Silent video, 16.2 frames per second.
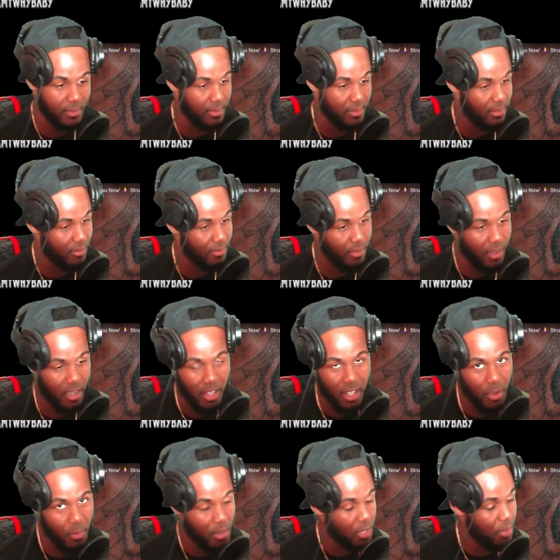fuck
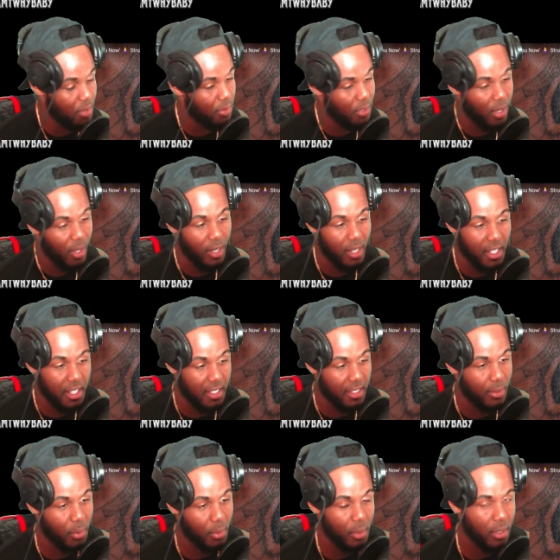it, we going all in.
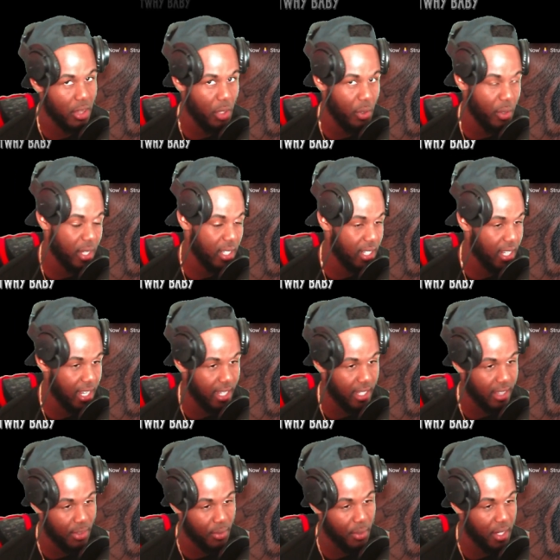Three three a day,
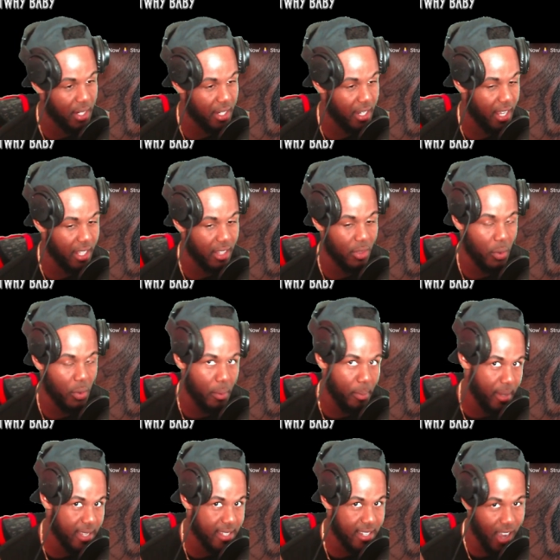three a day, three
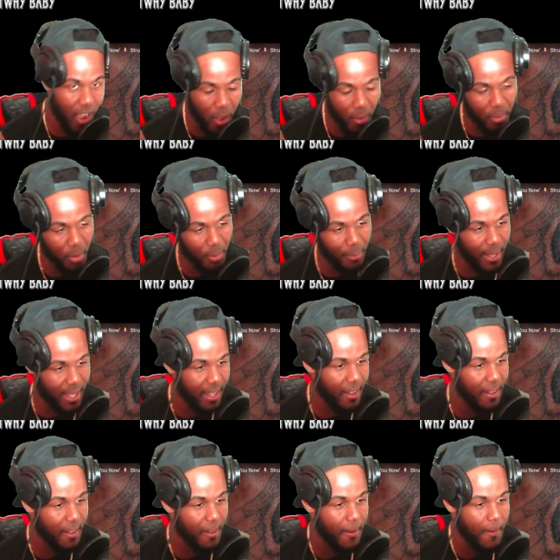piece combo, man.
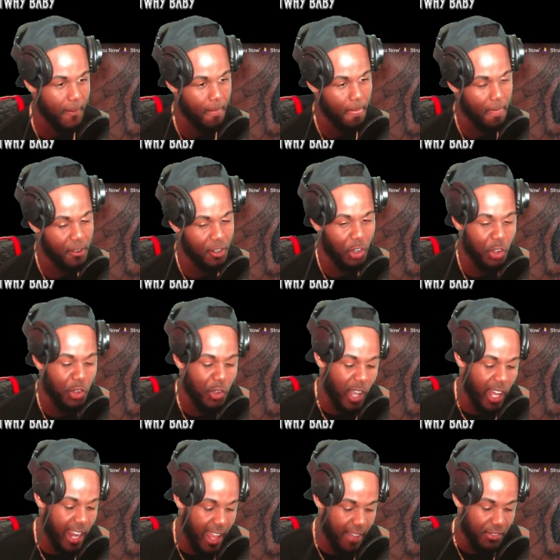You know you
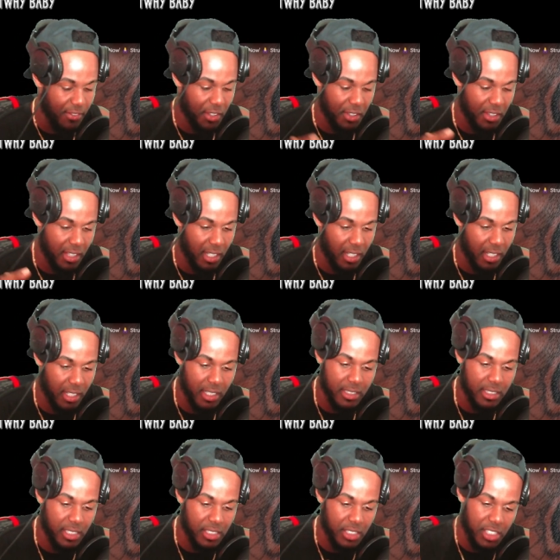gotta have the the
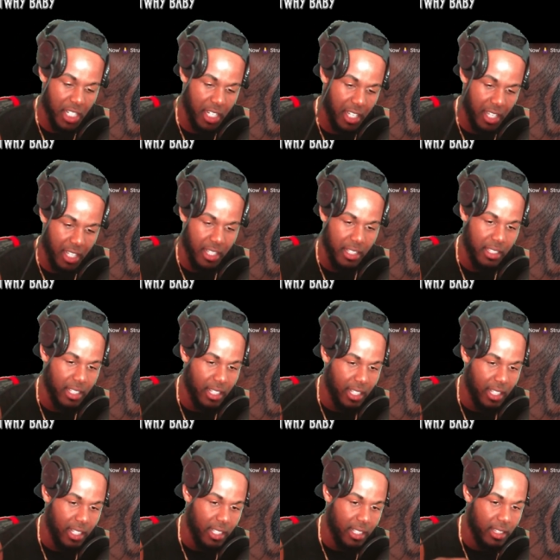the chicken
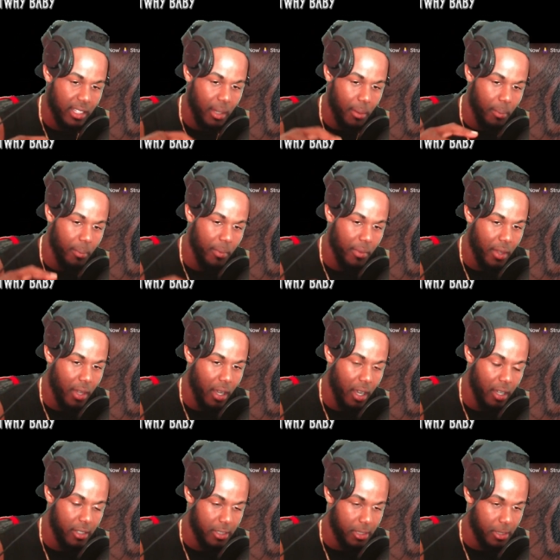the the
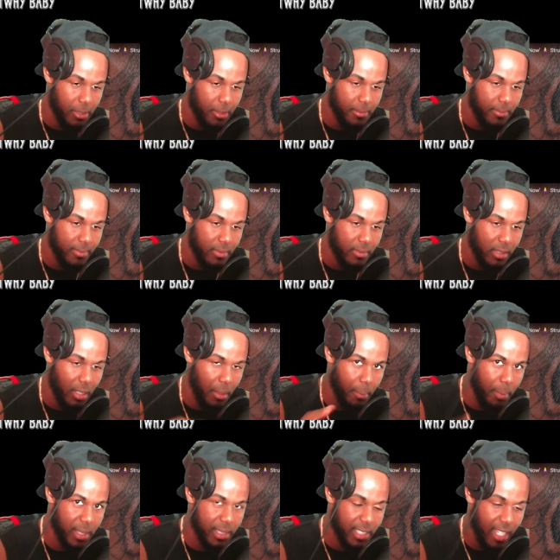um the
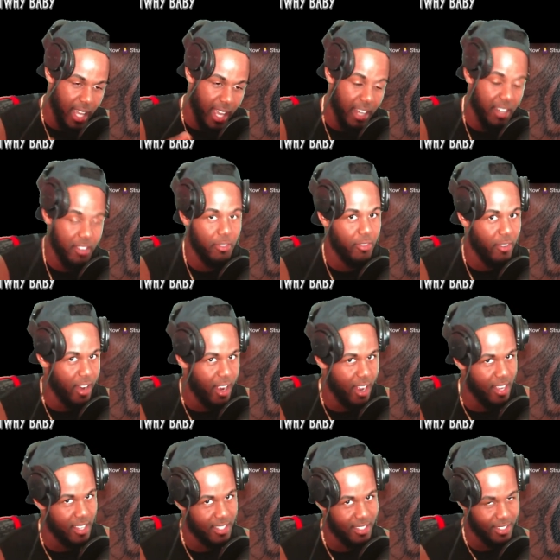biscuit and the
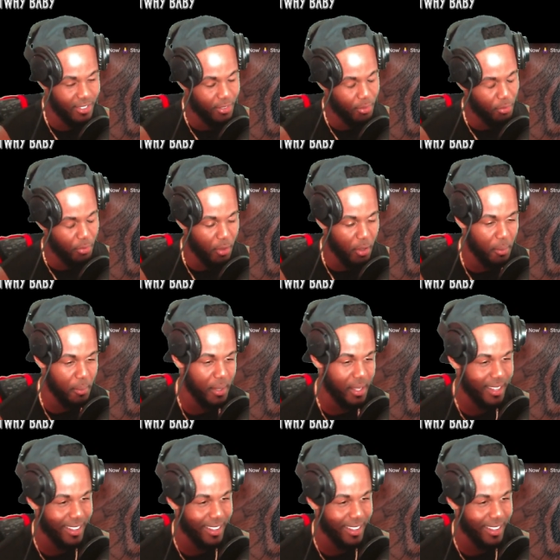fries. You feel me?